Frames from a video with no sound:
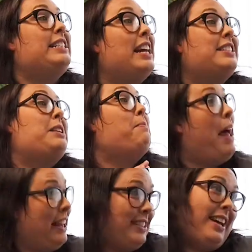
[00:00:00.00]
it doesn't
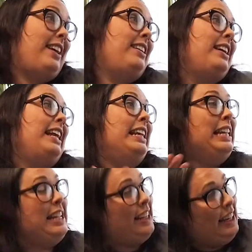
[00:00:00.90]
matter
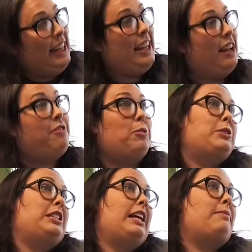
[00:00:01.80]
legally,
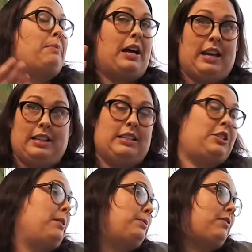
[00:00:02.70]
unfortunately, and in
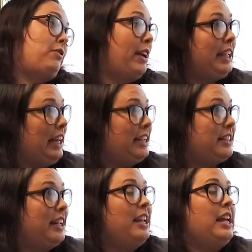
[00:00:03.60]
terms of the
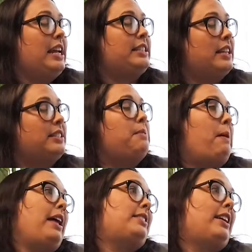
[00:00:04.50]
regulator, it doesn't
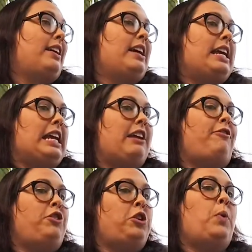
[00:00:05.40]
matter
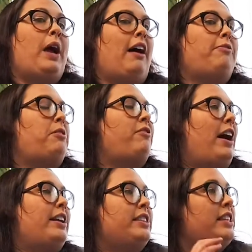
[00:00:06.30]
if you have
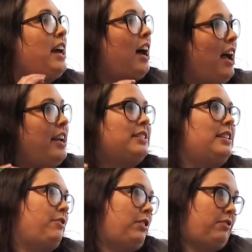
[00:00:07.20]
provided the highest
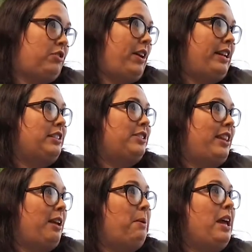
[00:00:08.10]
level of training to
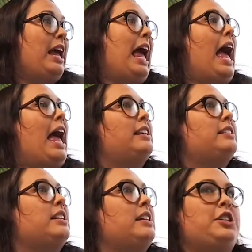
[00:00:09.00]
them
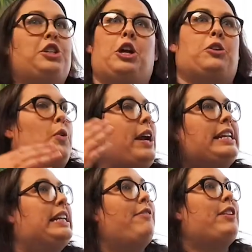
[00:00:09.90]
and
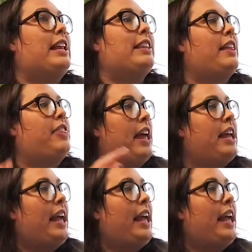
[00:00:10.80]
grading and everything like that.